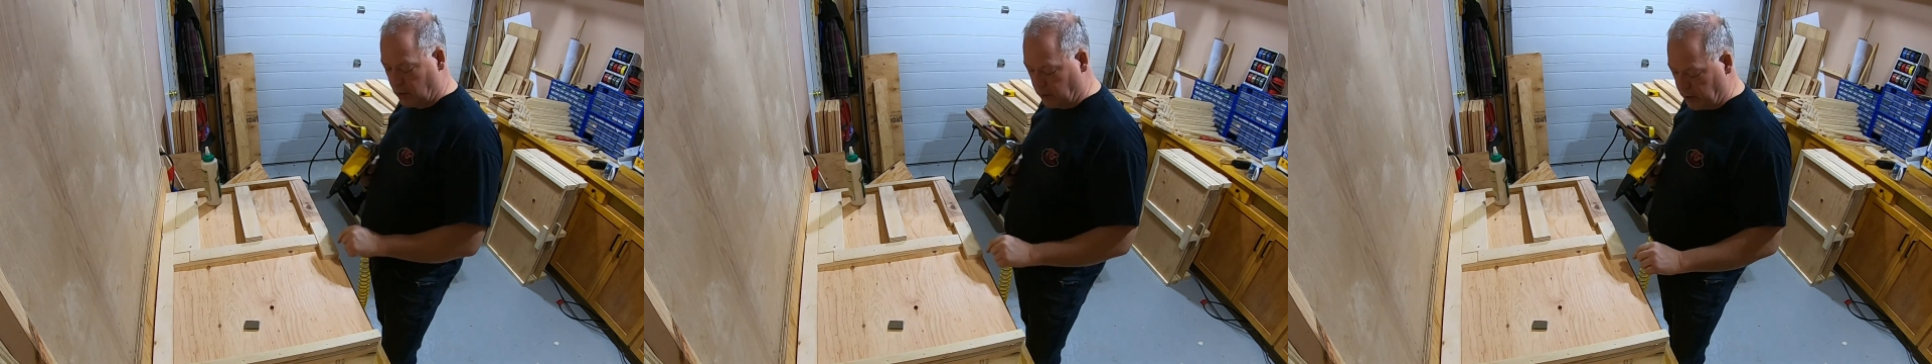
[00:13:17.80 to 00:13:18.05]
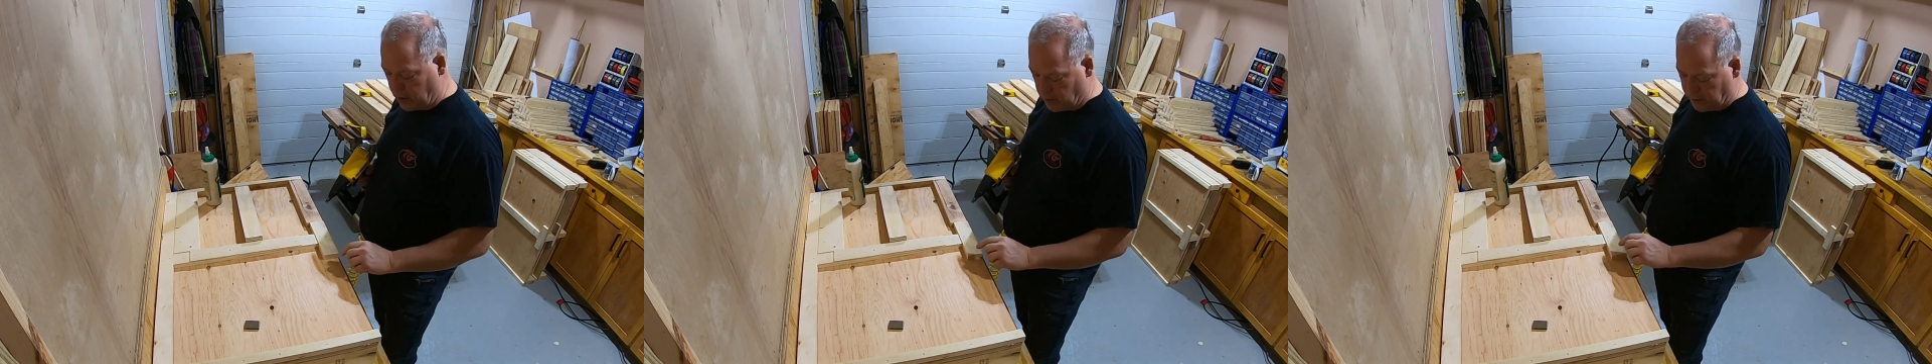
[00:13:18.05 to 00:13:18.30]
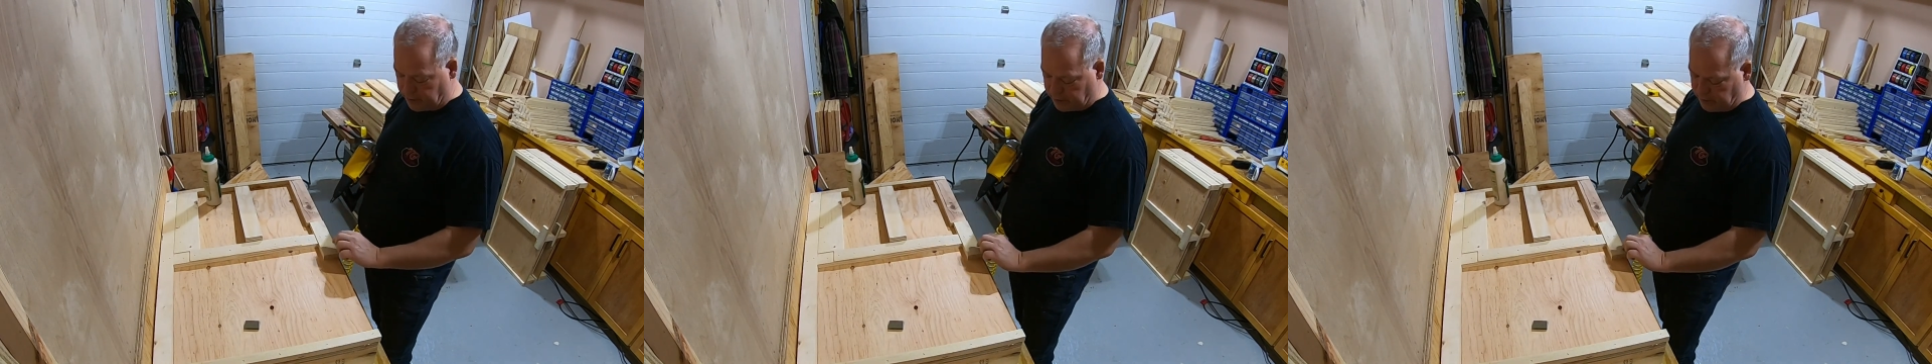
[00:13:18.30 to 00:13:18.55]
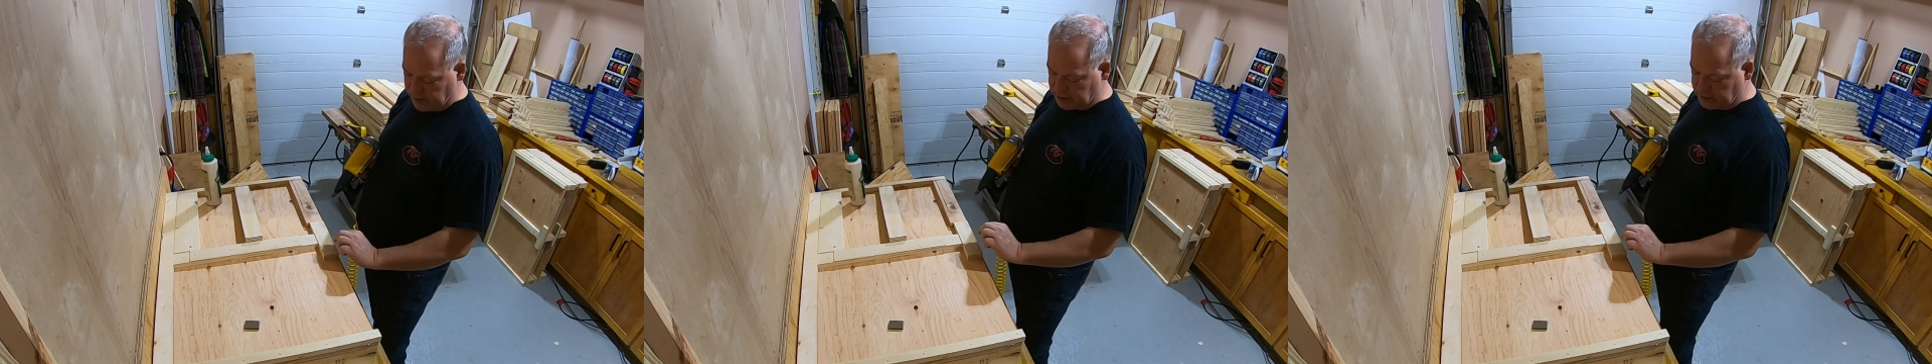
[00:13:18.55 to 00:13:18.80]
only going
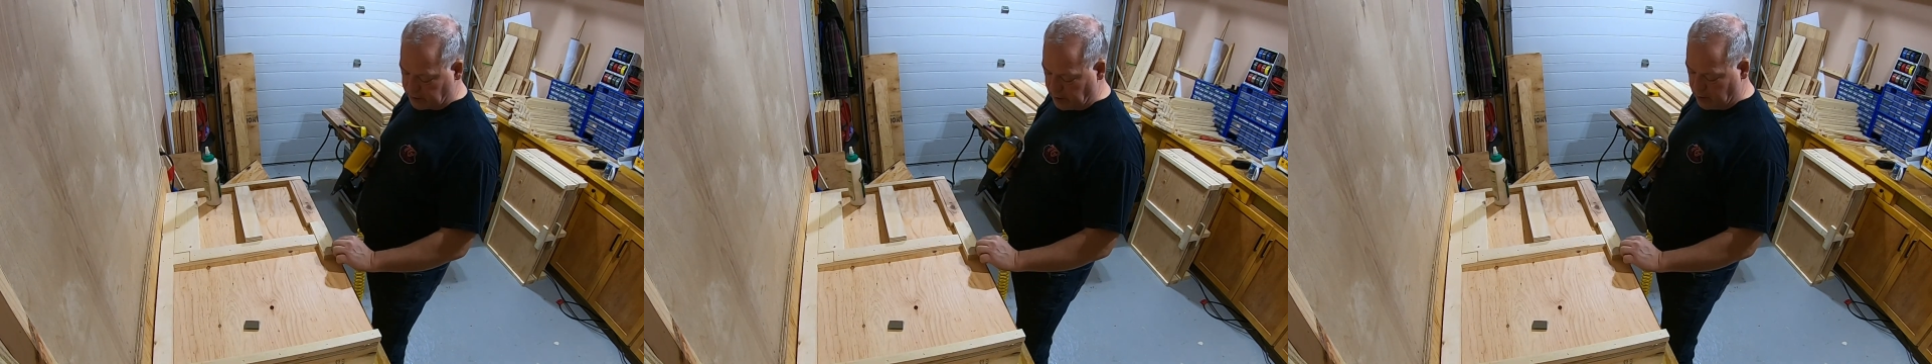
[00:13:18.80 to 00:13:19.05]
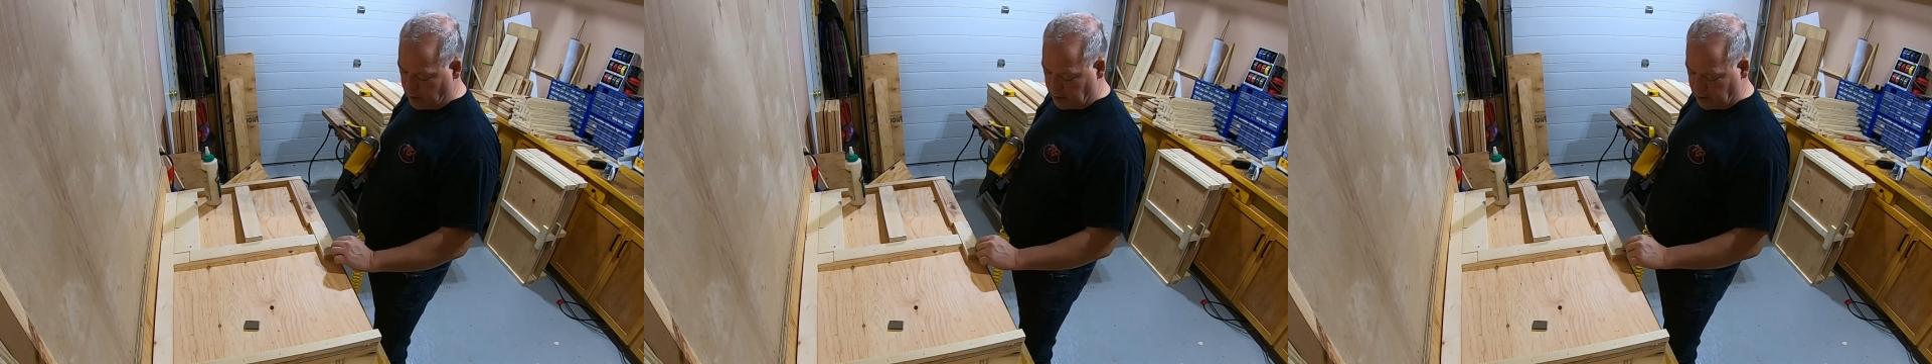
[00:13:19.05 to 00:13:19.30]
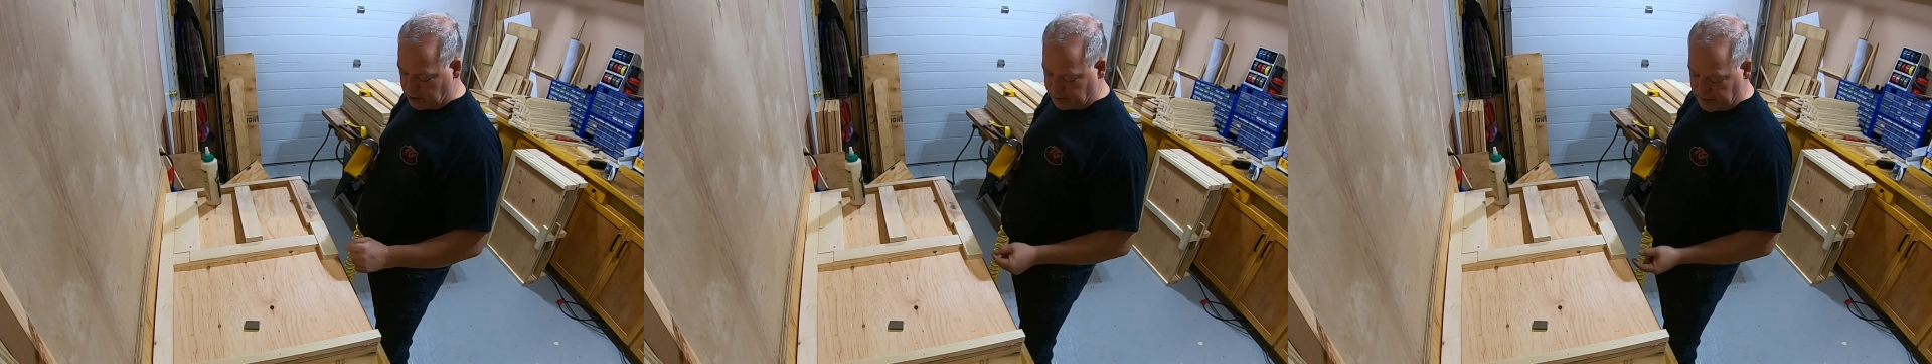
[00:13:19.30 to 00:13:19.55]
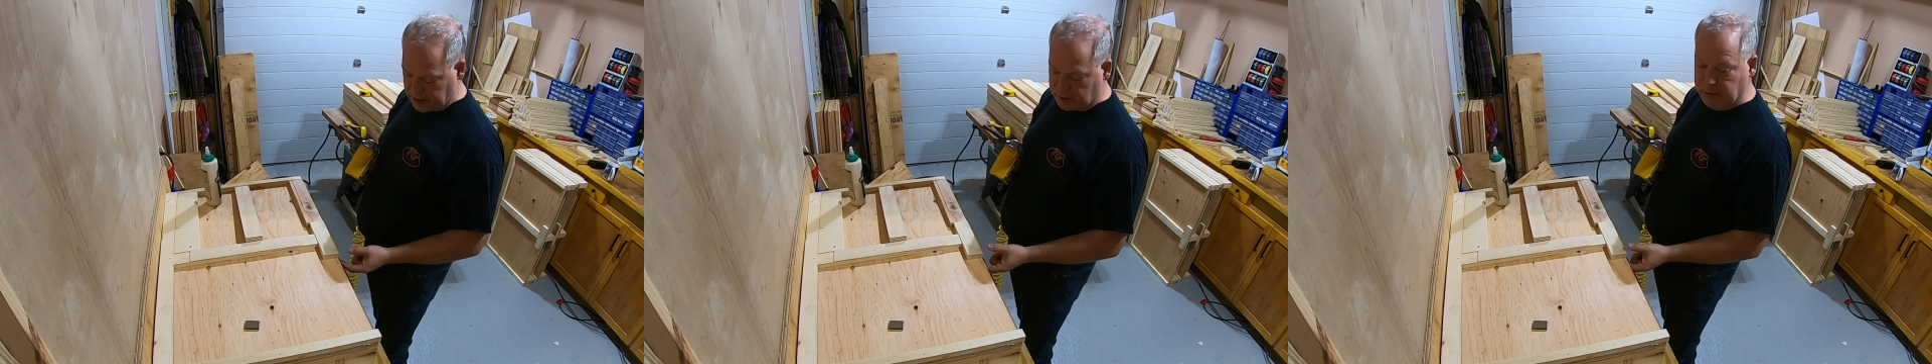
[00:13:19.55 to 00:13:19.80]
through this 3/4 inch
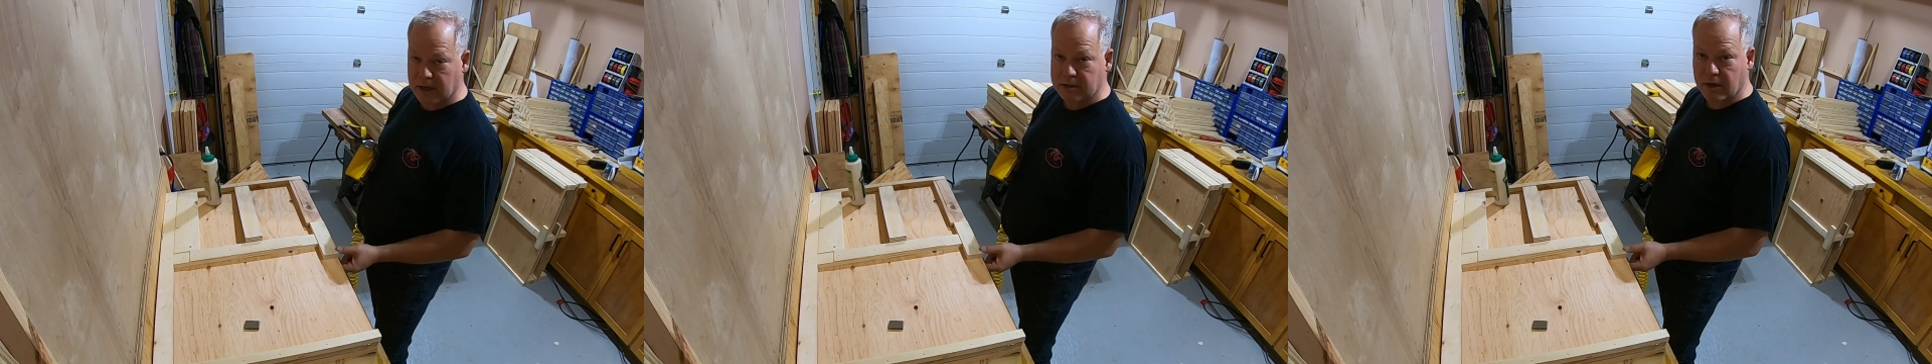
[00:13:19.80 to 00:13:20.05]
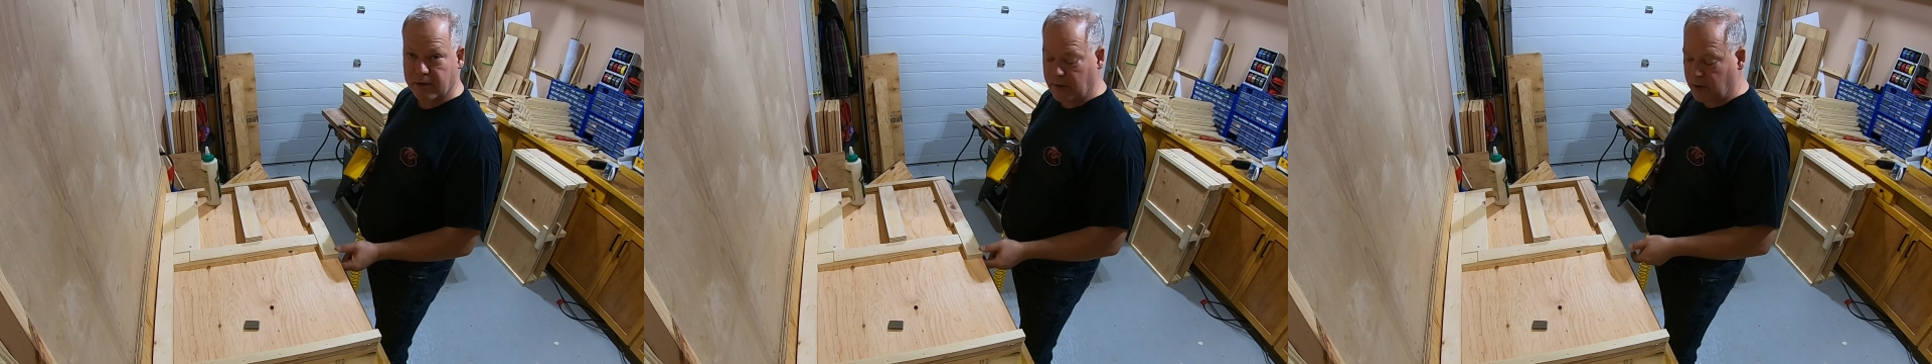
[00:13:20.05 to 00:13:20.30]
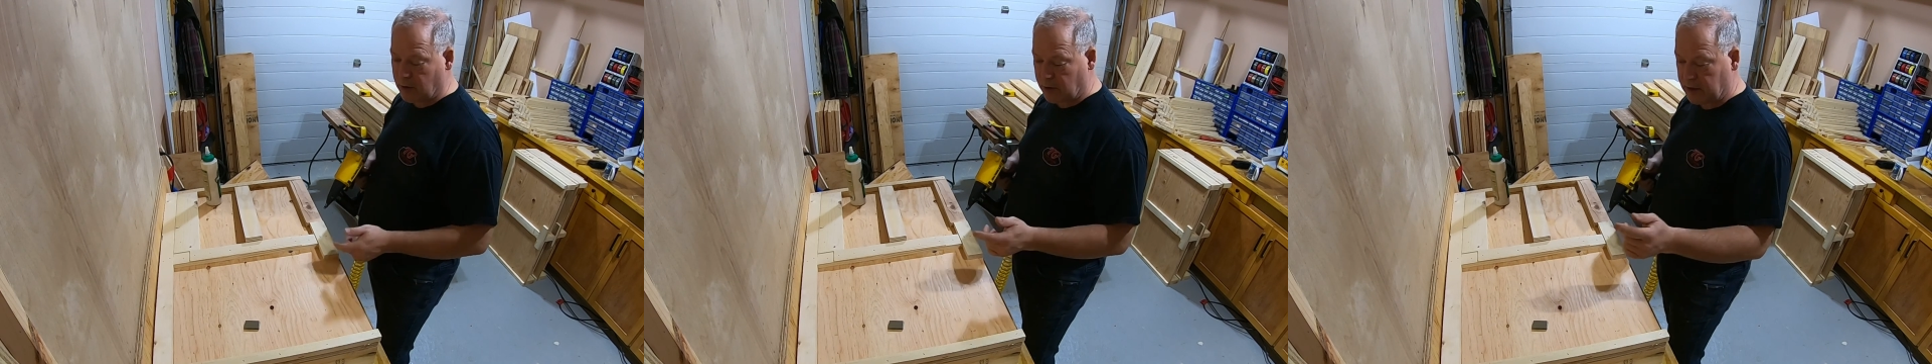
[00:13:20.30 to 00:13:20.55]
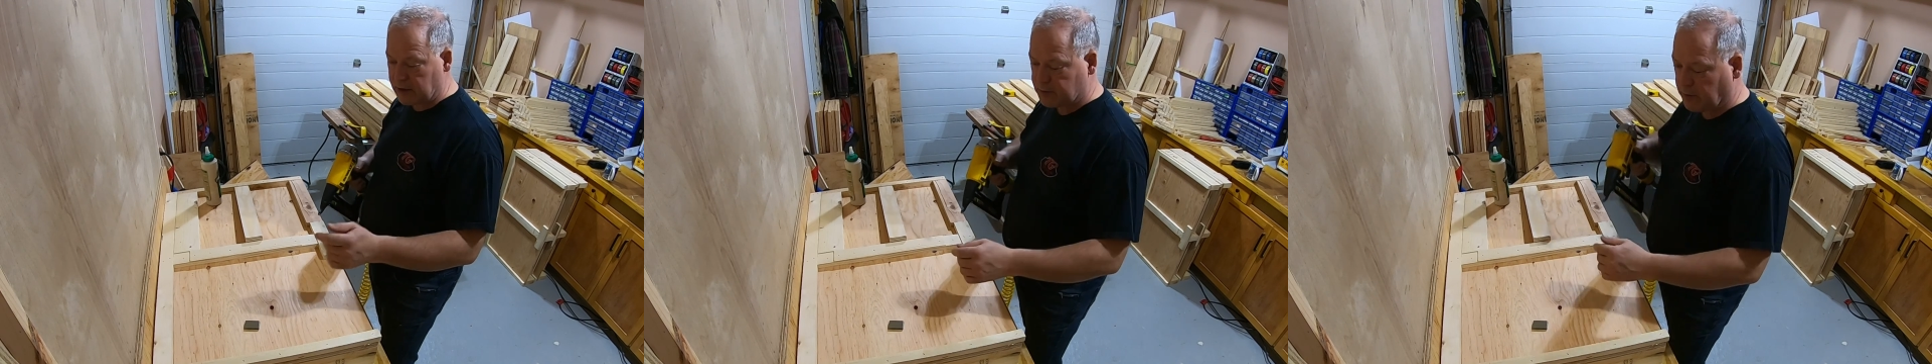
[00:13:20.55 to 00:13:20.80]
piece plus the
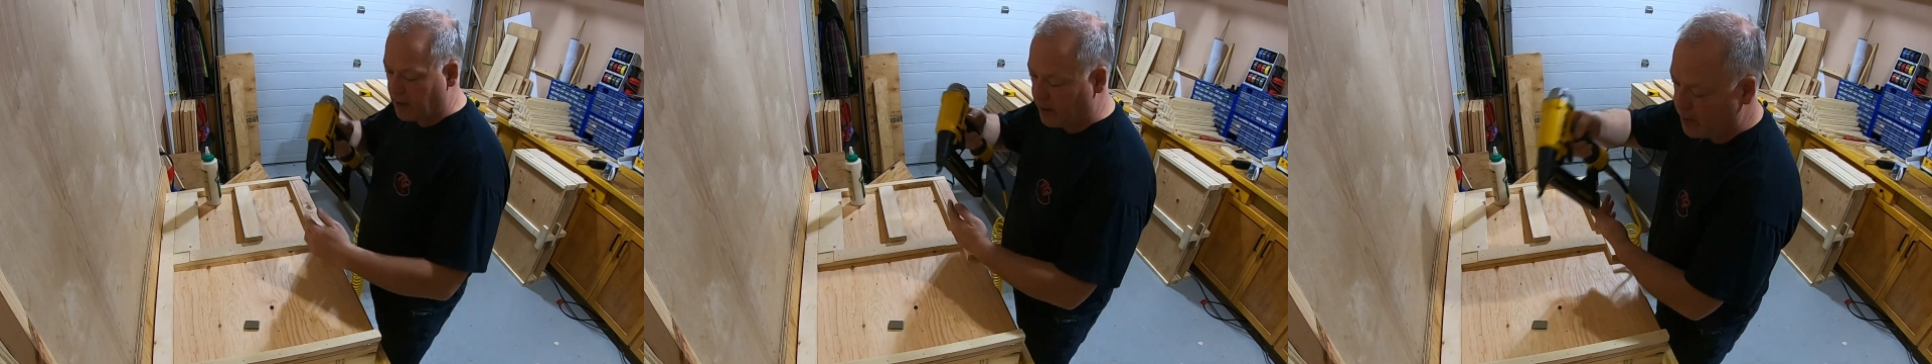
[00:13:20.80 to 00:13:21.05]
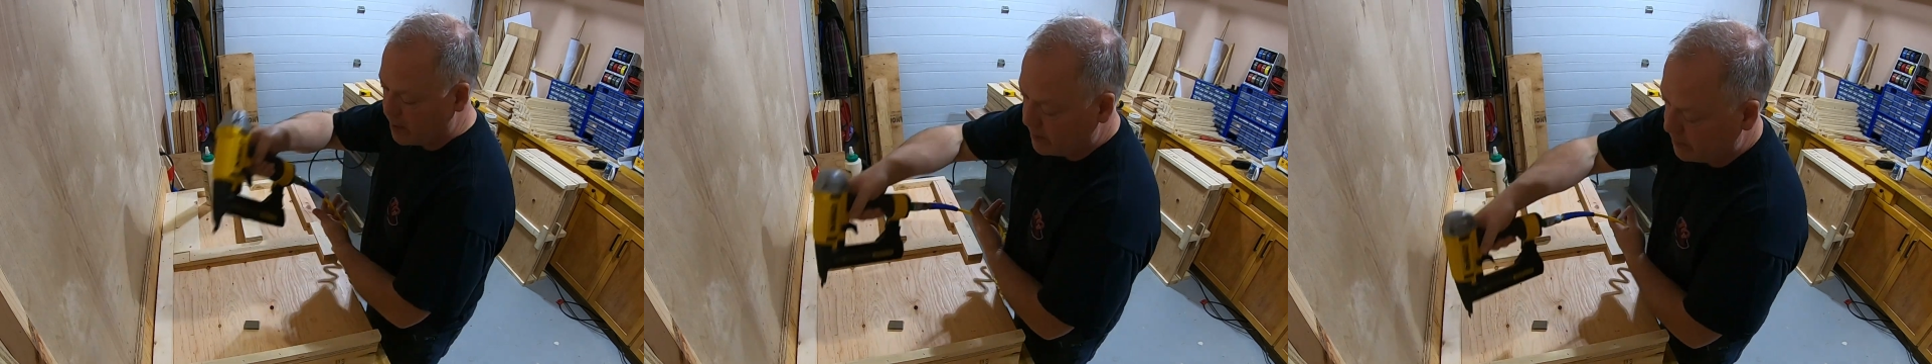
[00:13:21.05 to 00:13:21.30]
3/4 inch plywood.